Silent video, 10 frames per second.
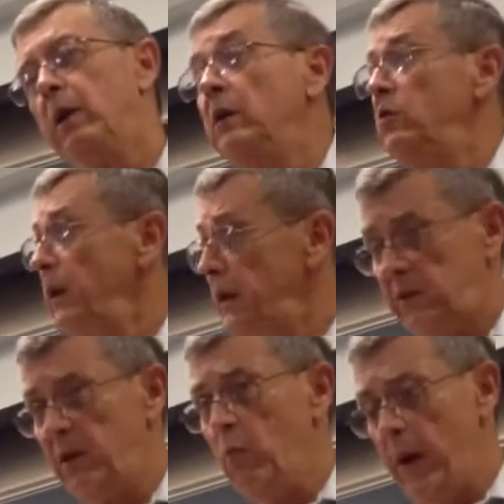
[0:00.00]
So I need
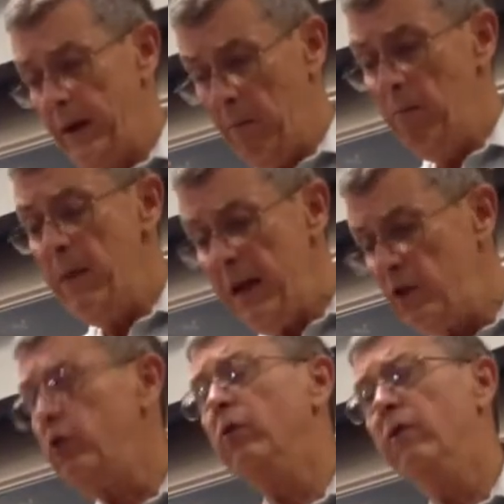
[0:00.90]
some way to
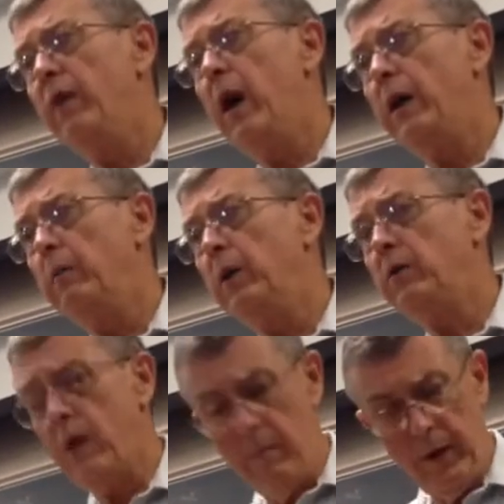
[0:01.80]
measure the volume that's
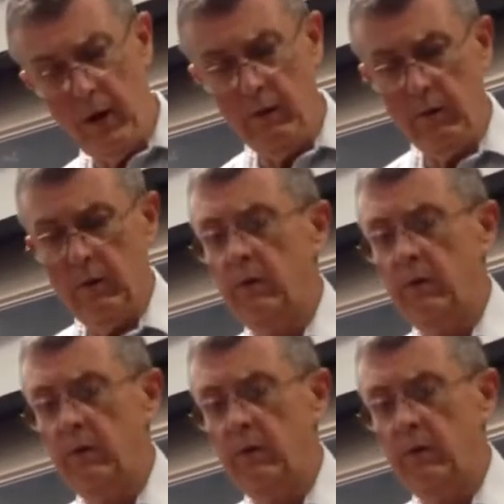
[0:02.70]
coming over.